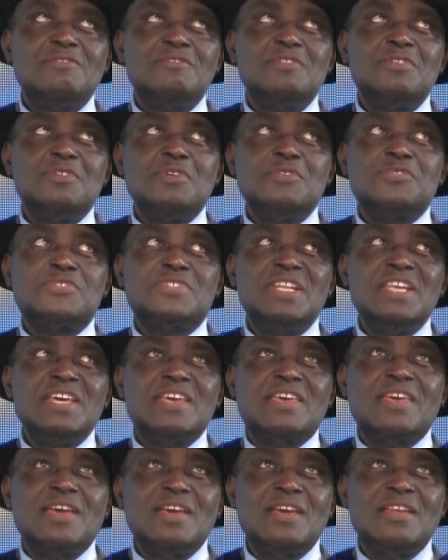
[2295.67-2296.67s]
roofs
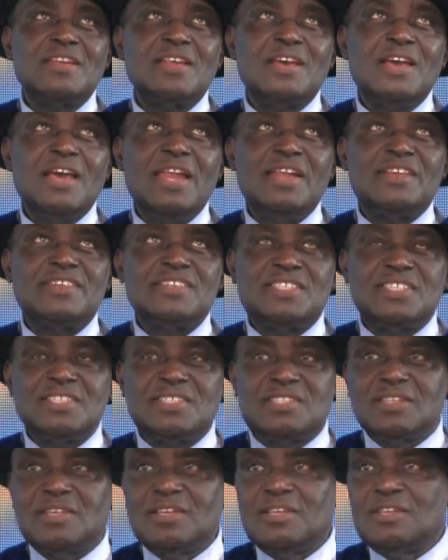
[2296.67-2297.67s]
leaking,
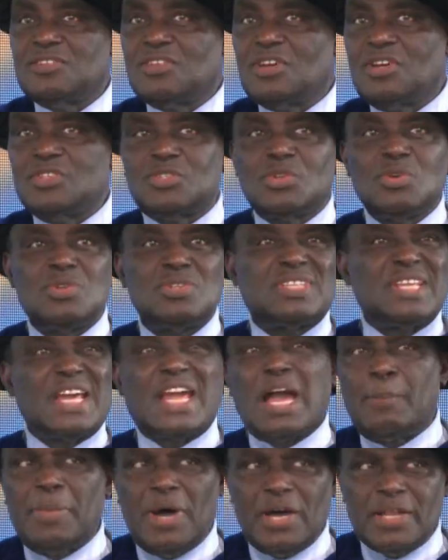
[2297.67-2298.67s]
electricity, just don't think
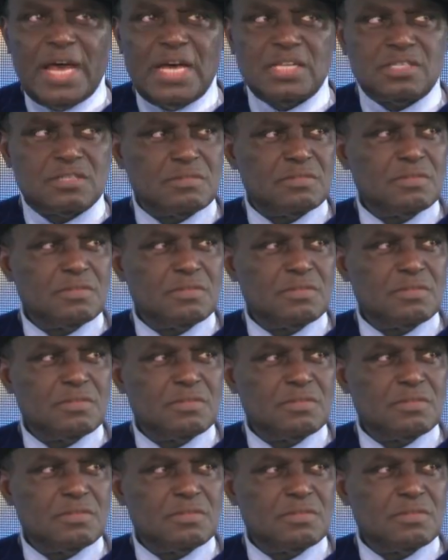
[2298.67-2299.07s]
about that.